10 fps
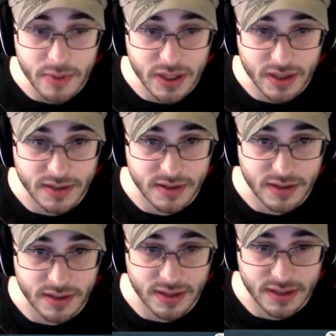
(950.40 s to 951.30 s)
because their
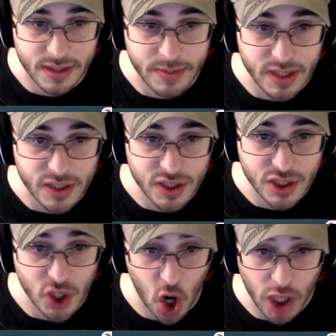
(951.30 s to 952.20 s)
exhibit
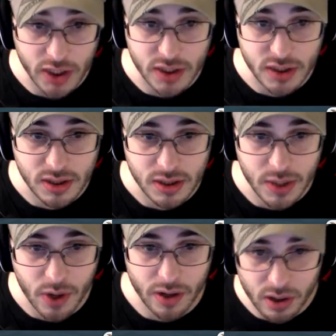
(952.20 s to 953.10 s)
sucks. They
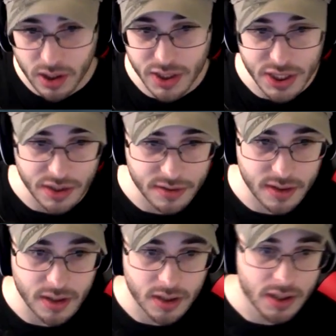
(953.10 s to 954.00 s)
want hard
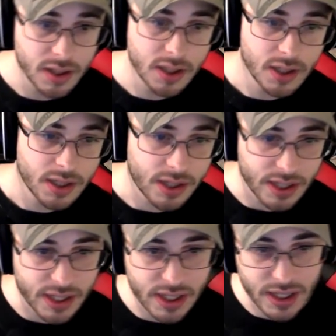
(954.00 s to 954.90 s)
shelter,
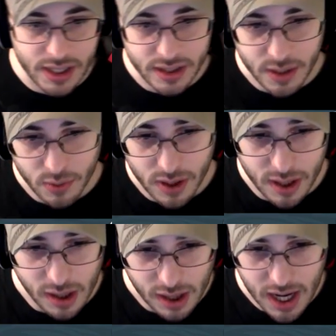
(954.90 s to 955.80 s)
and they want
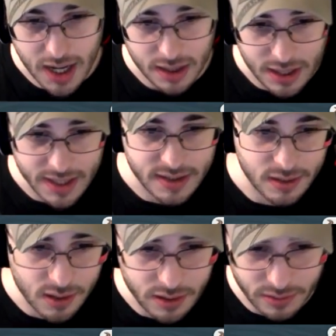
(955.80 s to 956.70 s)
a lot less
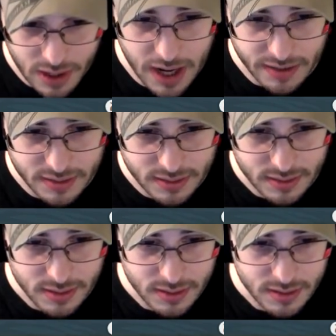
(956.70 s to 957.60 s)
long grass.
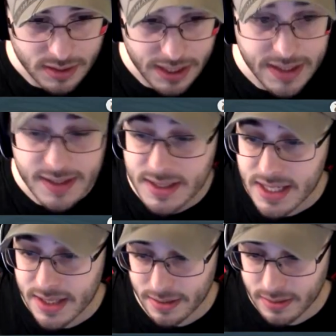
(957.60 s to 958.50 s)
And
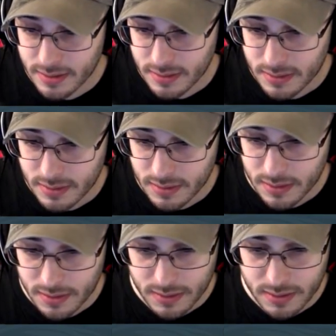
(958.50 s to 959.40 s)
sand.
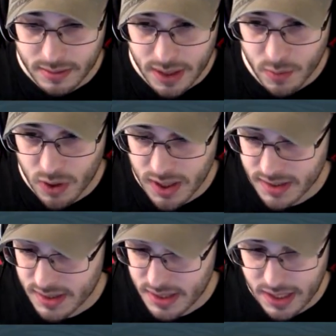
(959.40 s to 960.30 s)
They want
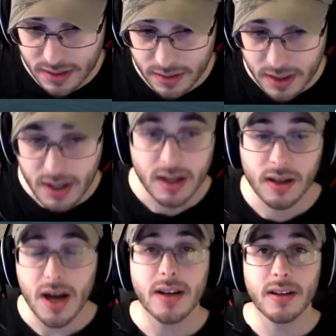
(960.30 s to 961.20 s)
sand.
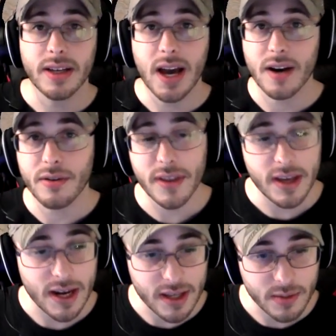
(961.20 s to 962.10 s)
Luckily, I don't think
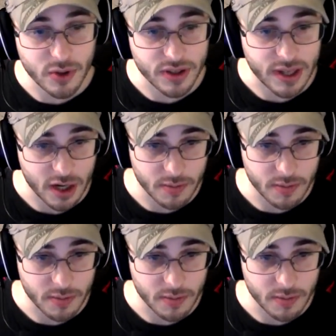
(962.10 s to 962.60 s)
any of them really care